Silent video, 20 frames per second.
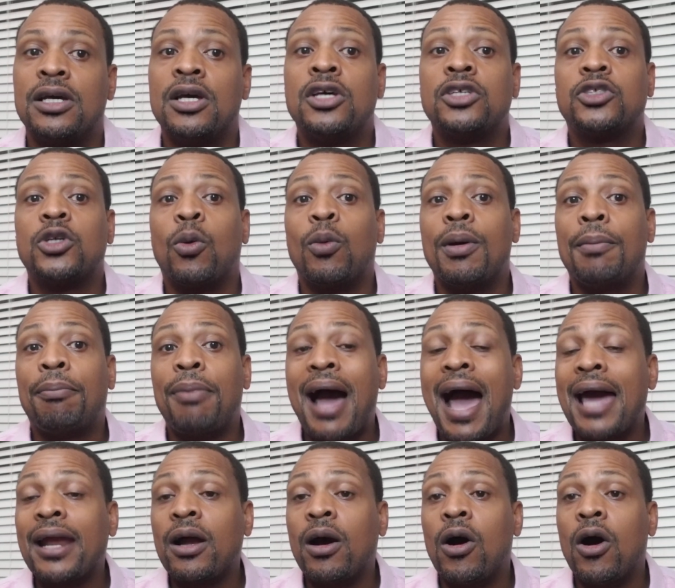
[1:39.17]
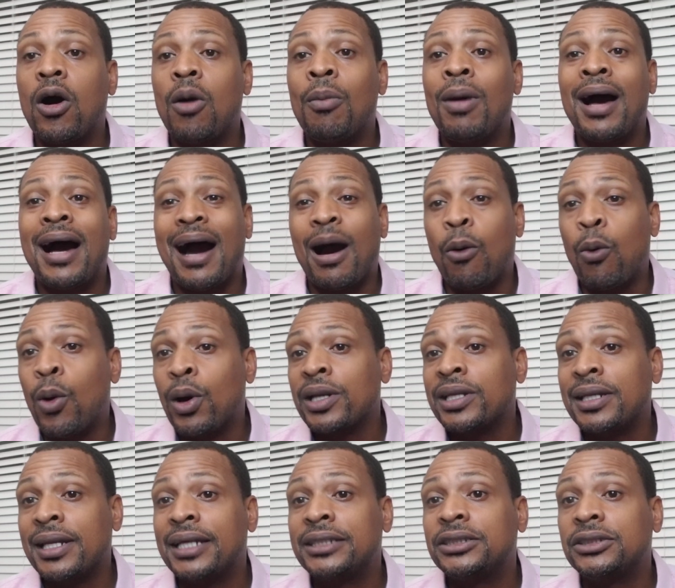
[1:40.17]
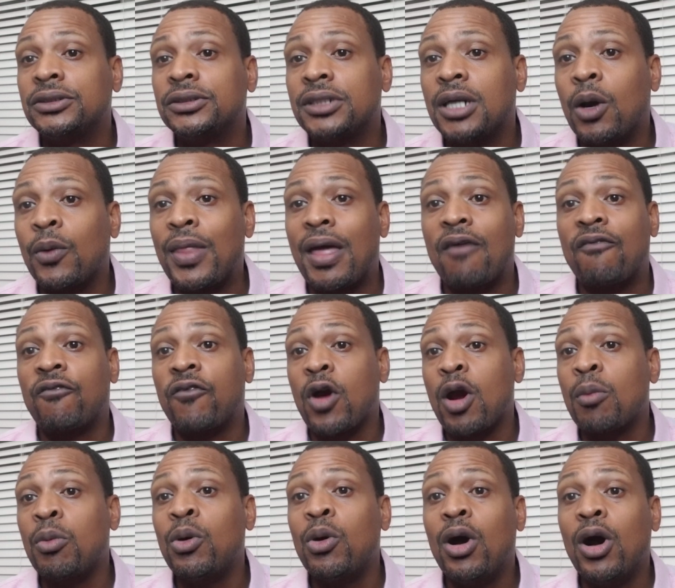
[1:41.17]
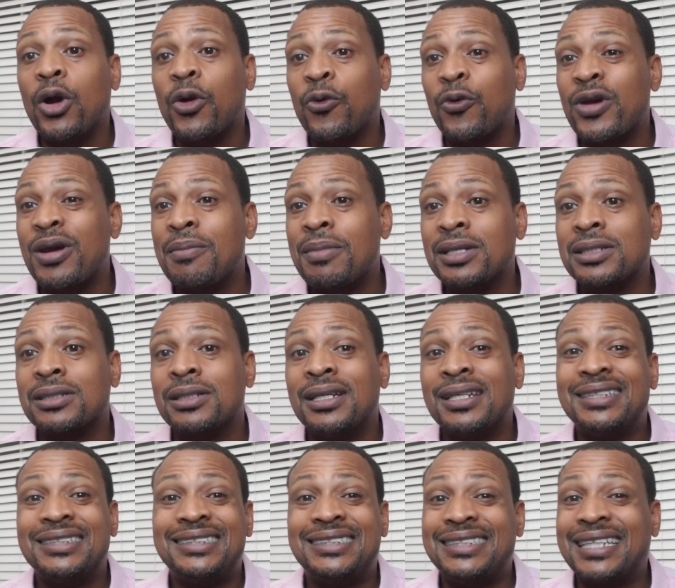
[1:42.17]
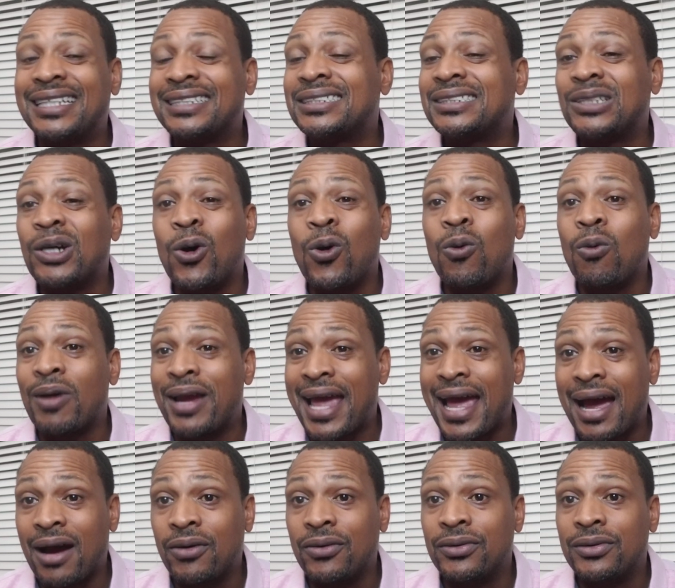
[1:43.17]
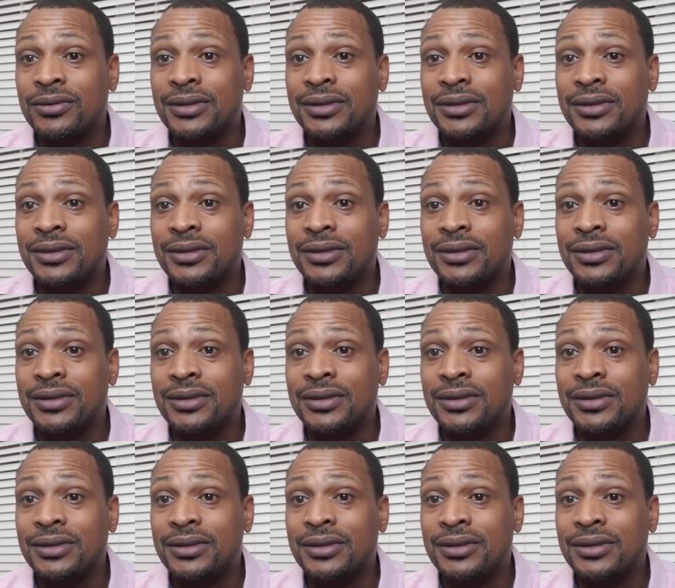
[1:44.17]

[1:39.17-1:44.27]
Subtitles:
So when buying a home, I wanted to let you know that verbal agreements just don't count.